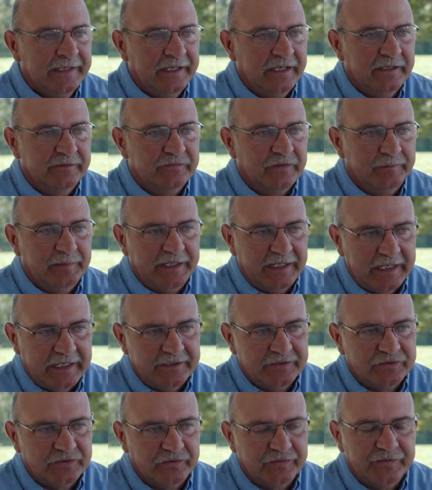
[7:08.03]
And from a
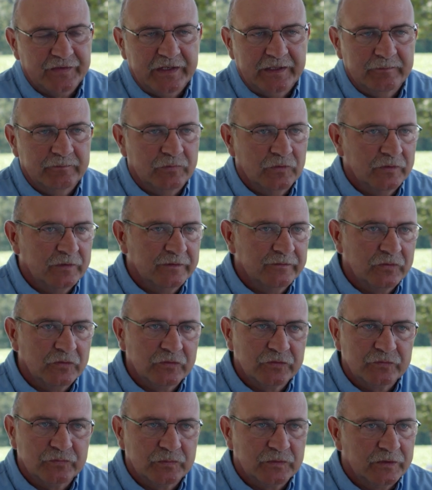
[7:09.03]
national standpoint, of
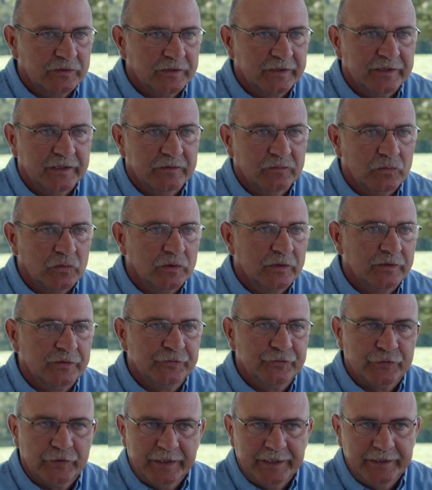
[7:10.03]
course, we're looking at
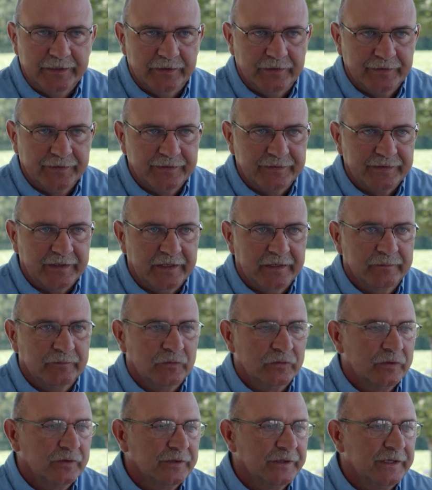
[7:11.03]
world trade all the time.
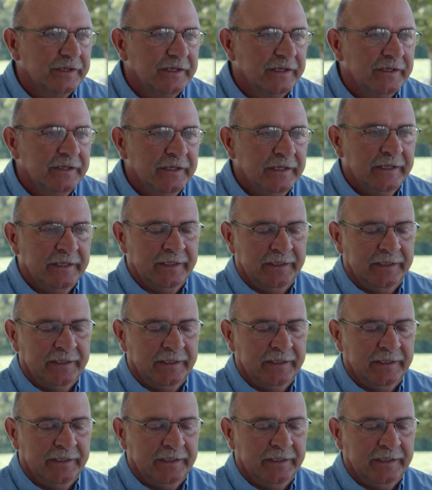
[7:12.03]
We're looking